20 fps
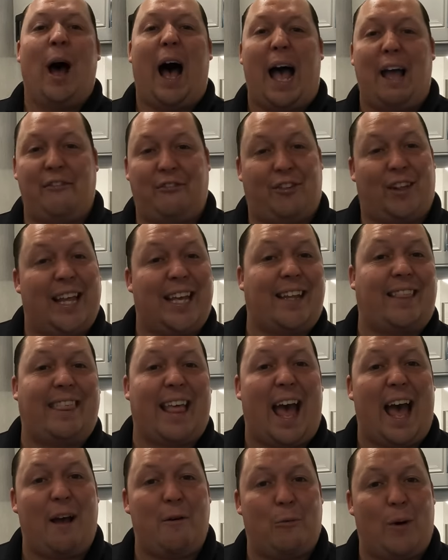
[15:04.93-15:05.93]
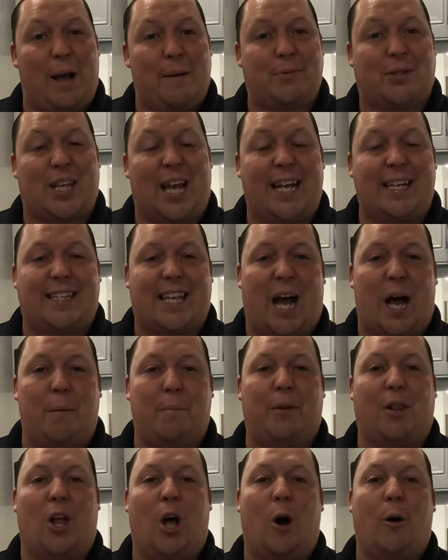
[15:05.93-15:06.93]
I've linked that website
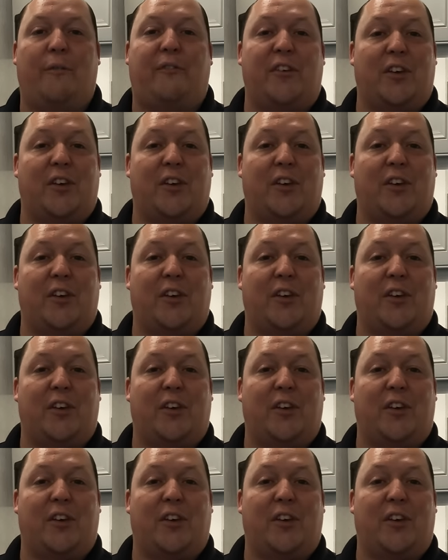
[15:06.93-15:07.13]
down below.